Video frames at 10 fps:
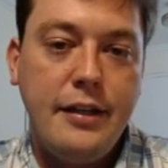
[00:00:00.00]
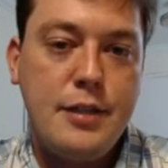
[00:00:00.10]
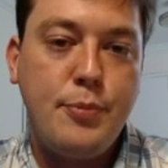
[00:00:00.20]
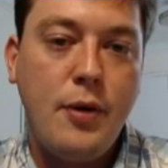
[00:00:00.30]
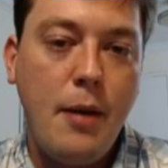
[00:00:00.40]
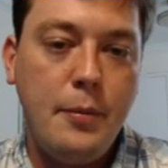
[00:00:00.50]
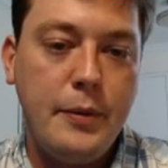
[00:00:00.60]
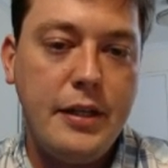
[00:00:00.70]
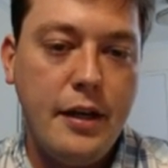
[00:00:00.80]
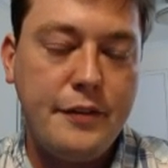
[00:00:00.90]
it's
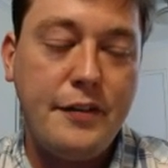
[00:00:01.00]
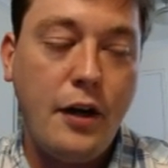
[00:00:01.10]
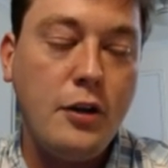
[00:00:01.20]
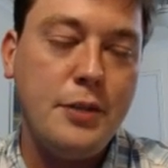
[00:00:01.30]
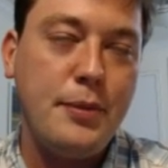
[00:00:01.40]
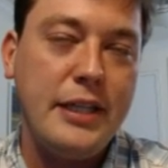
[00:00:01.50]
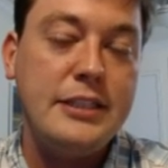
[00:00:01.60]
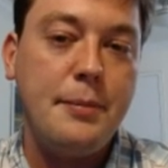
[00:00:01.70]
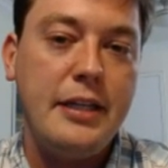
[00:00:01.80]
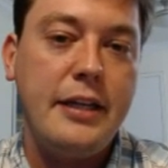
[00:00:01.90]
probably Carlsen
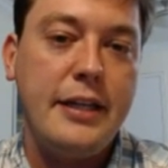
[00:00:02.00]
plays something